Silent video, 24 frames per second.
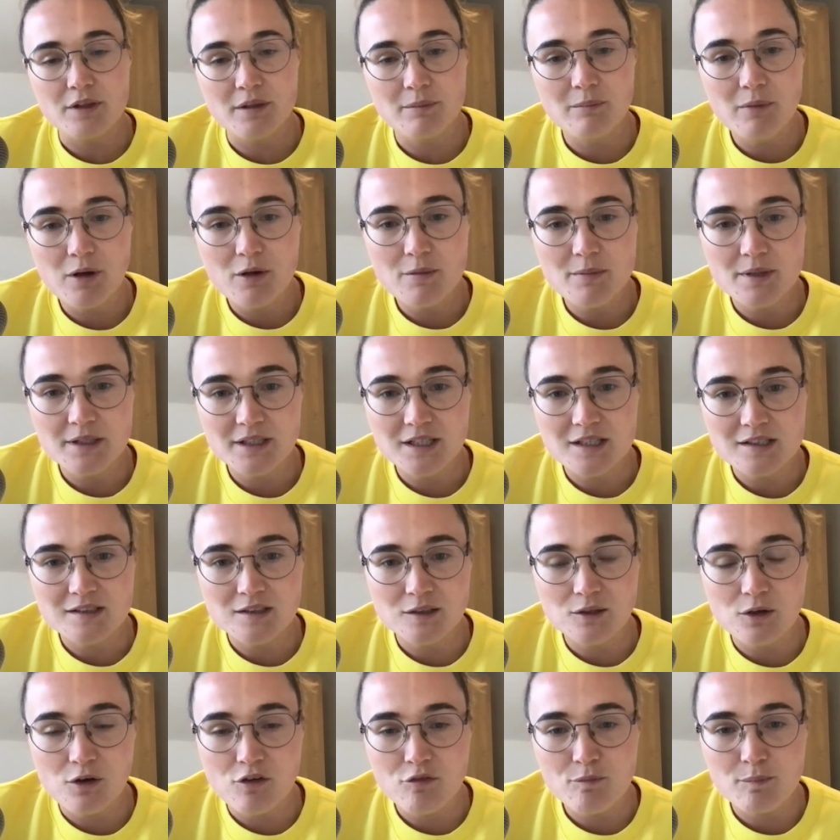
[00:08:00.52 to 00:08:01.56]
moment, there's a
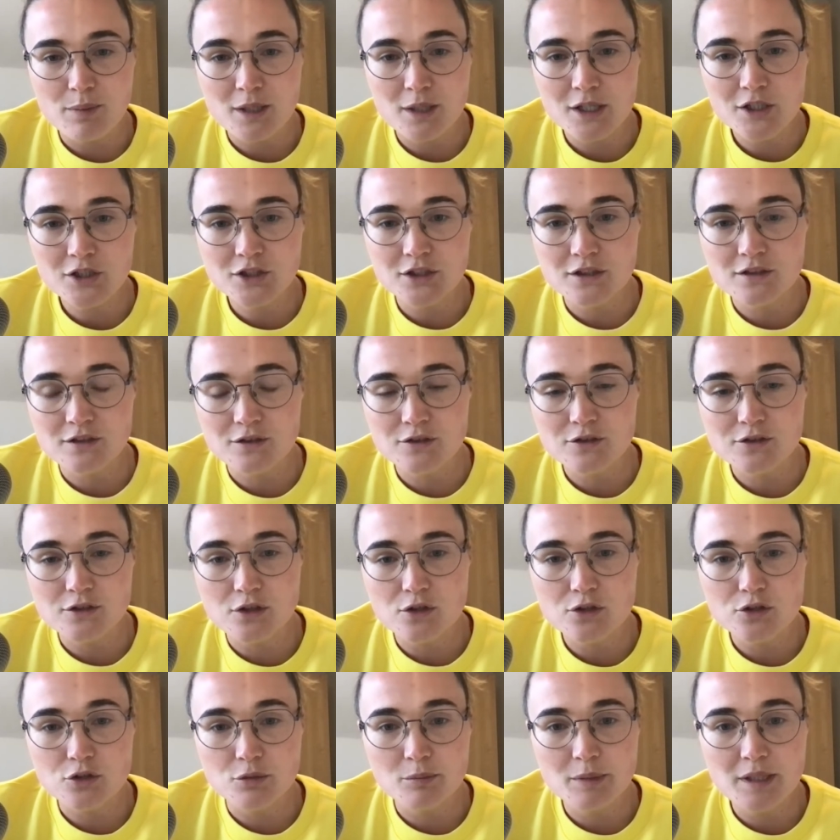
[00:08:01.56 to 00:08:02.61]
lot of pressures on
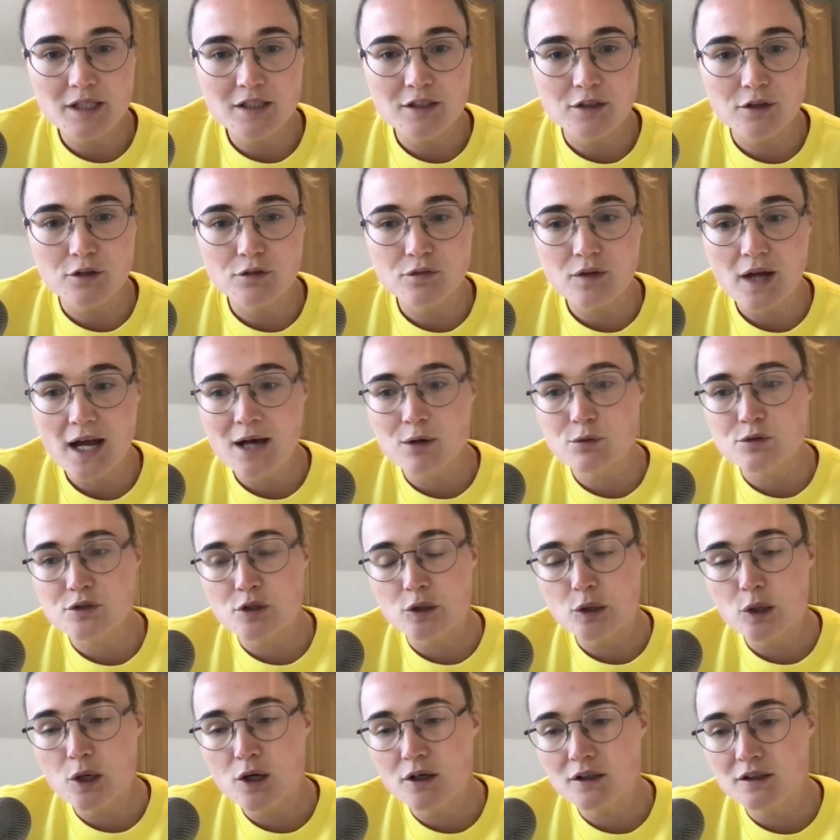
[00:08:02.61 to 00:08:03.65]
social media of how to
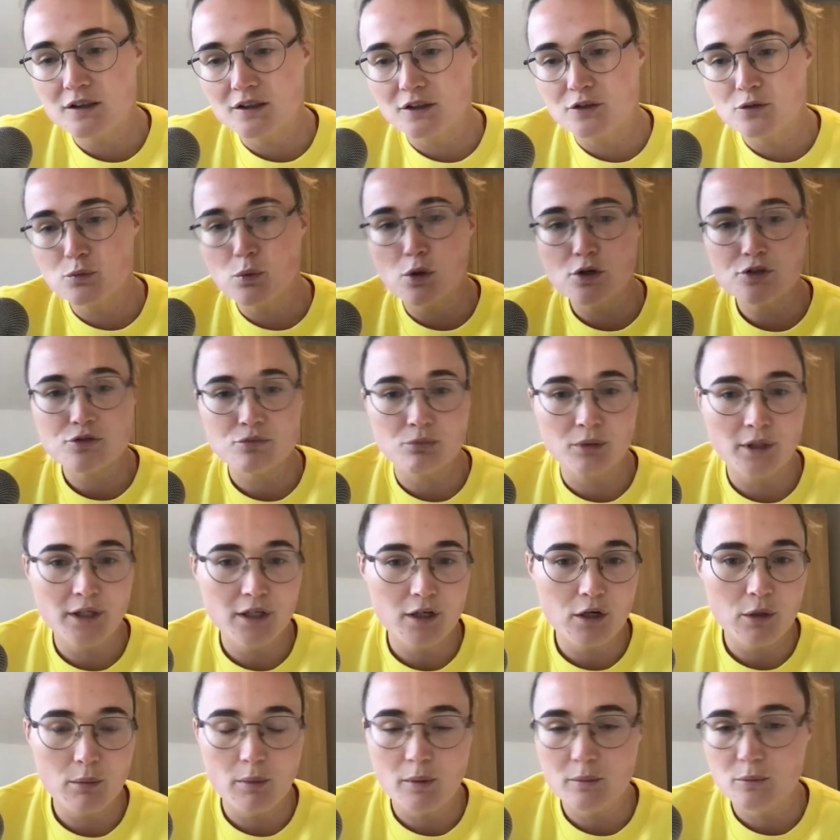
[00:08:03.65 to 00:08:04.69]
look and what's
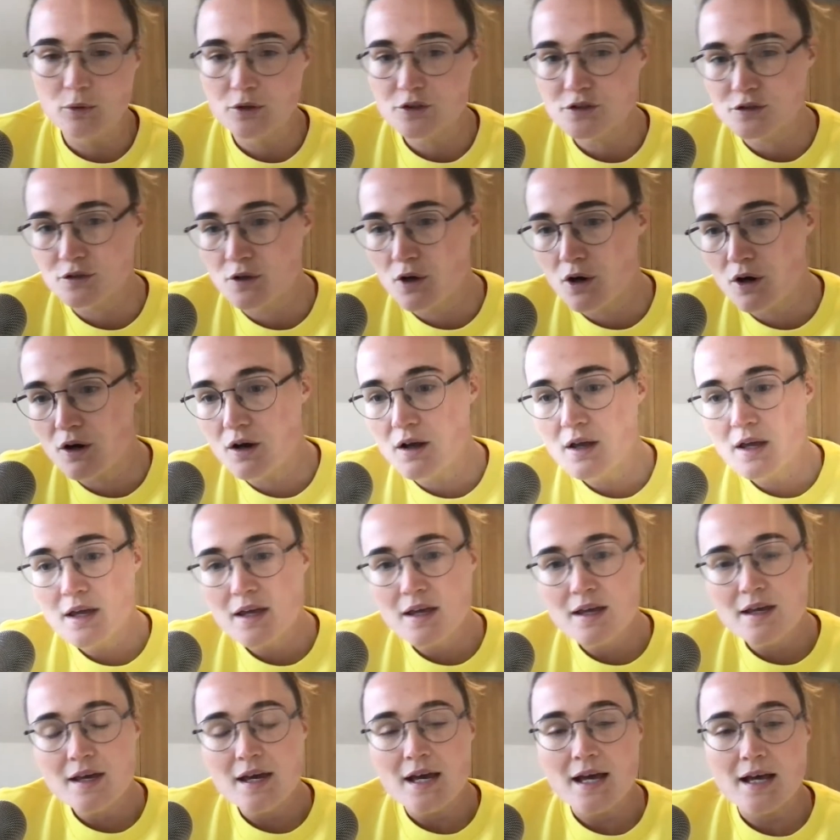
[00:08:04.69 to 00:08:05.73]
real and what's not.
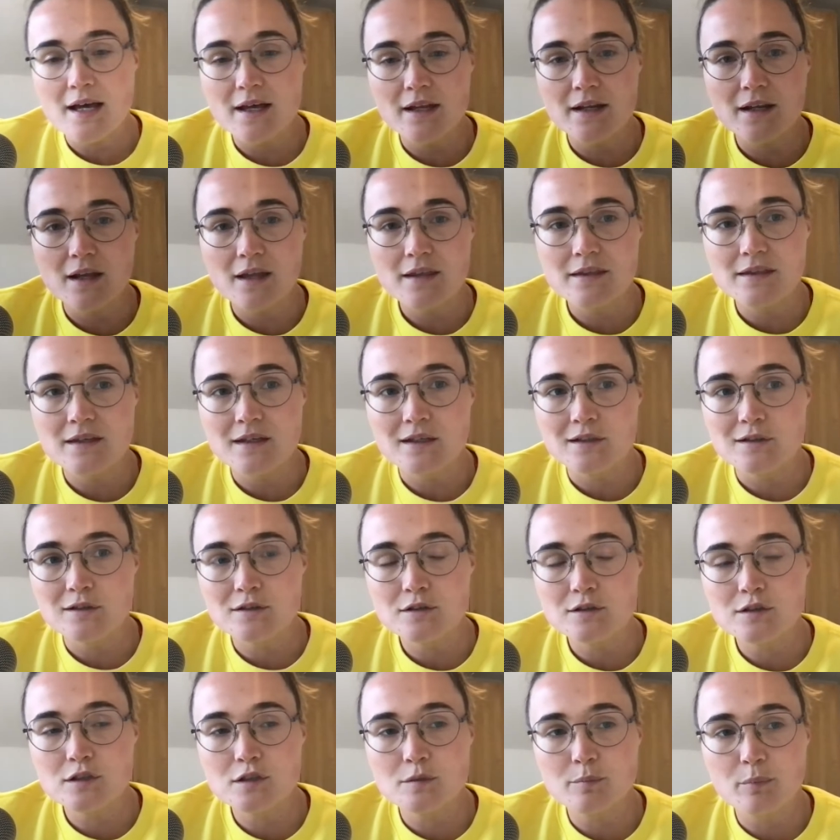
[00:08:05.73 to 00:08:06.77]
And I think
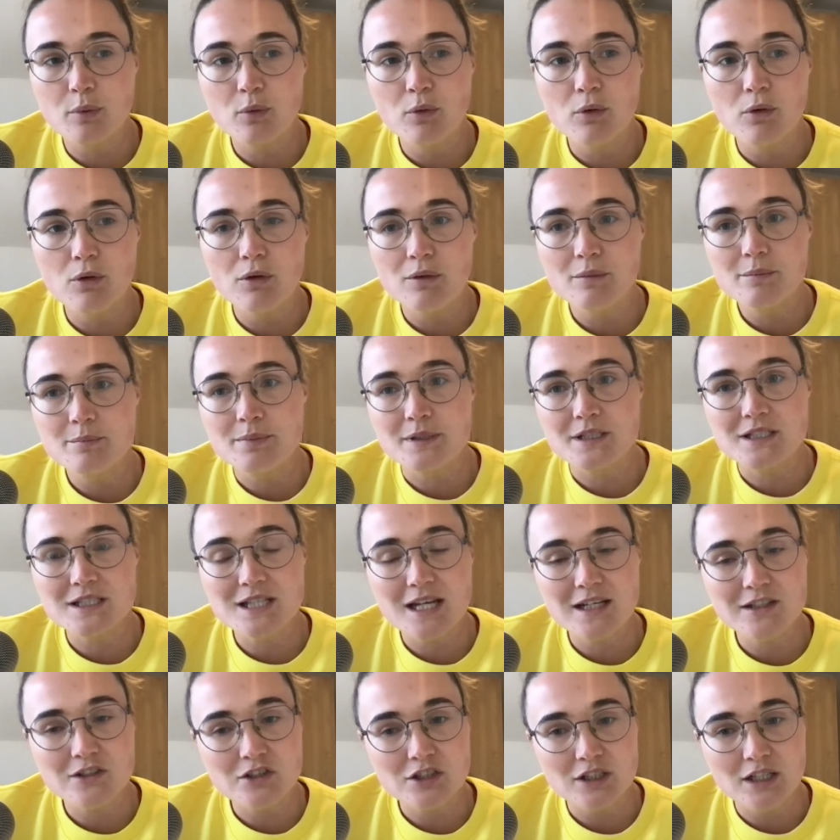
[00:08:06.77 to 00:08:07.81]
sport
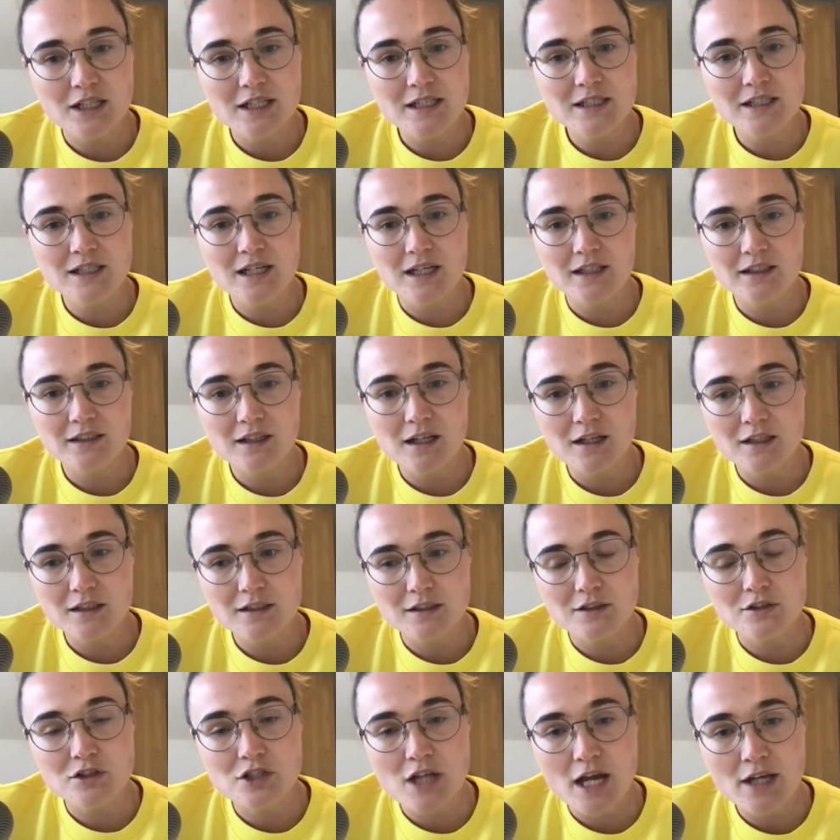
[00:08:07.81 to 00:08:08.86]
potentially
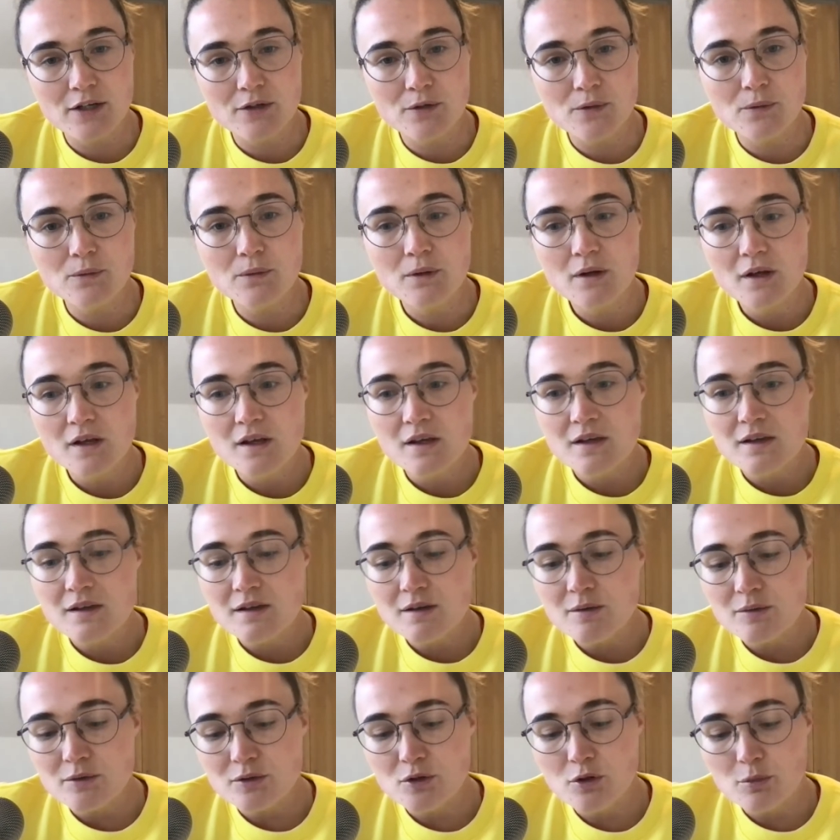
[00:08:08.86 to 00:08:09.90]
can channel
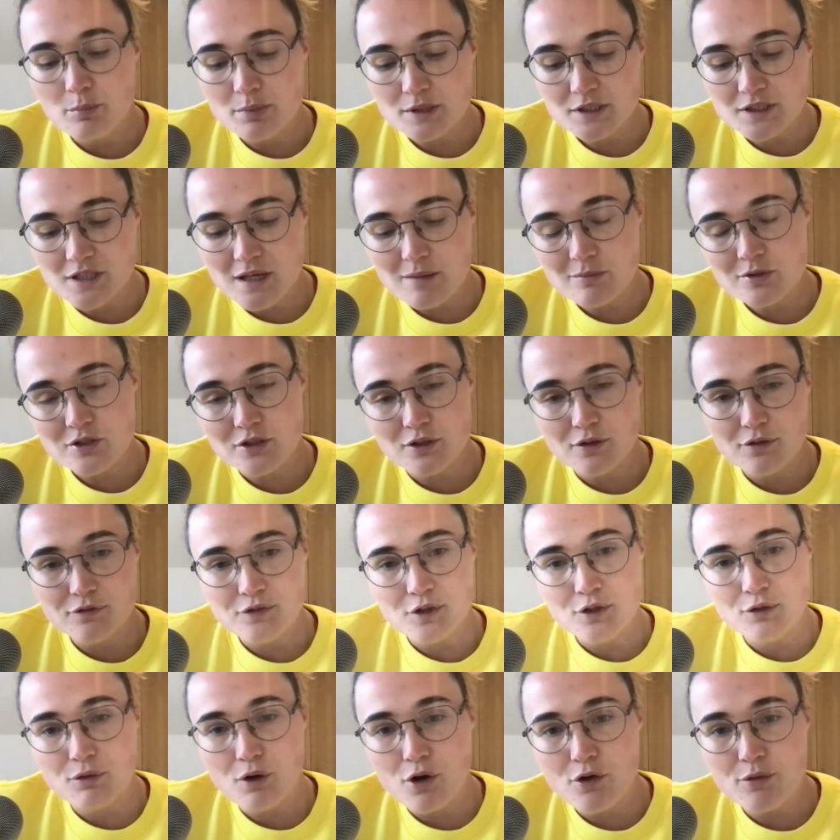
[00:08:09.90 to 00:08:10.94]
your perception of
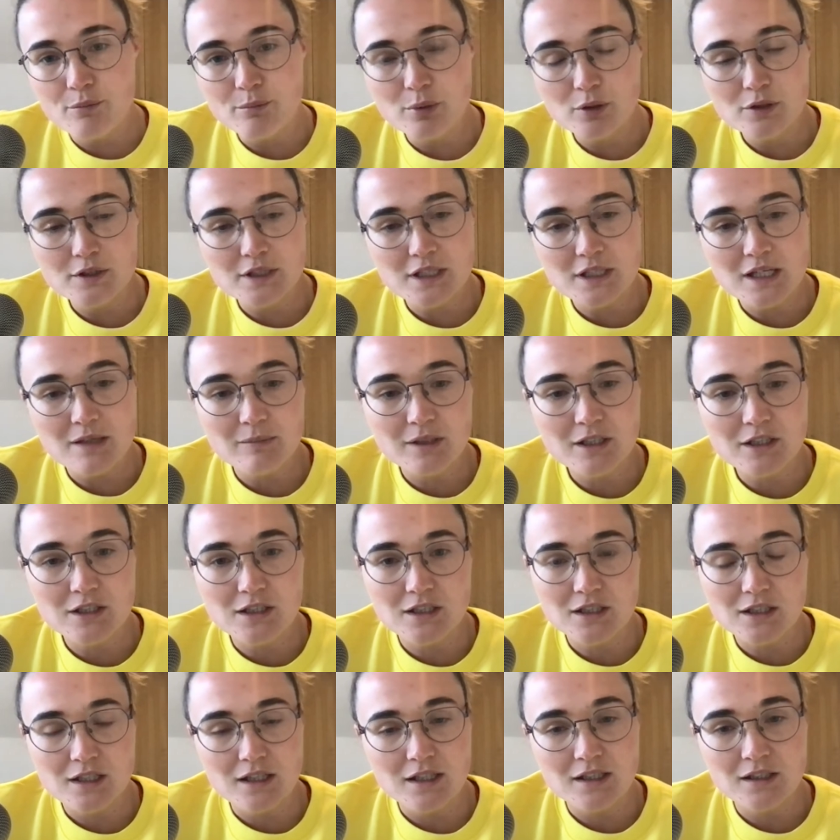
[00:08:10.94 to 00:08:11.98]
your own body image
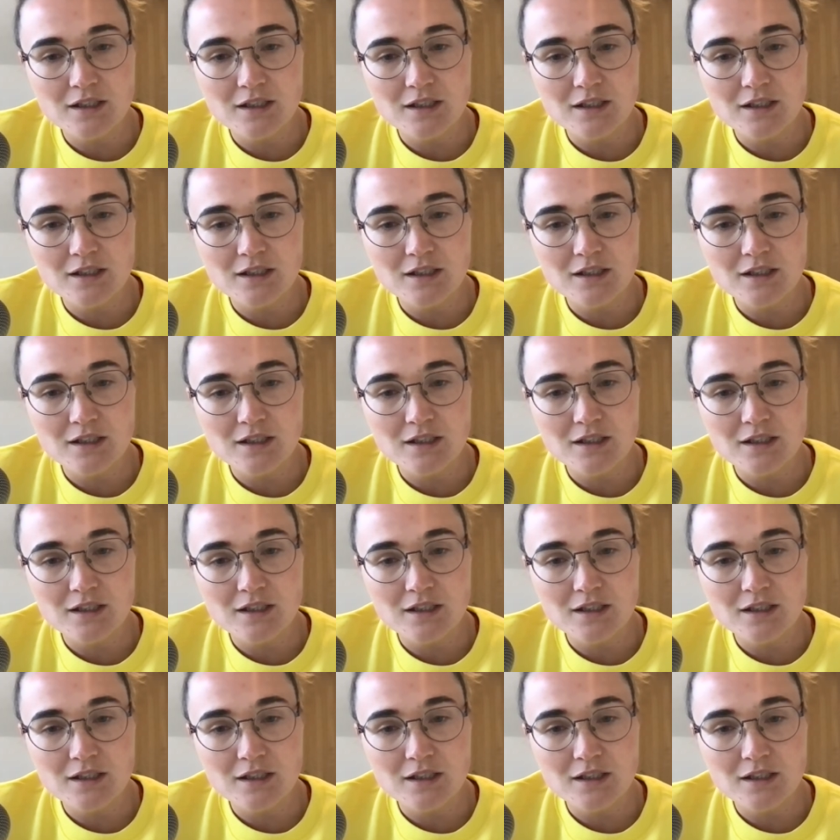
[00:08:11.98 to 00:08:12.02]
in